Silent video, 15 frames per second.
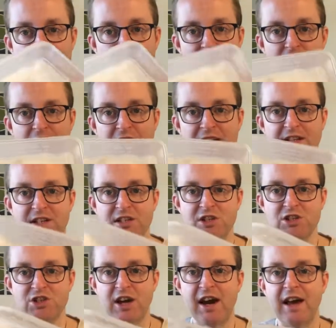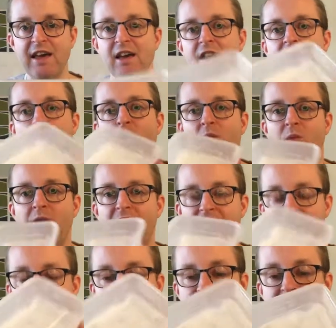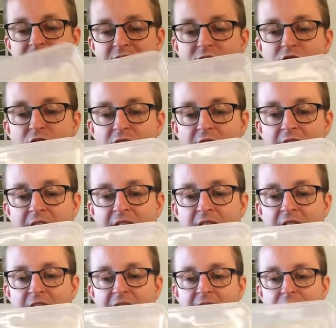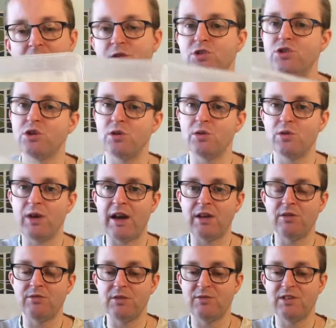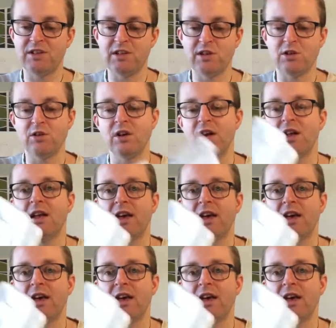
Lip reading: don't let it dry. Where is this going? I will show you end of the video.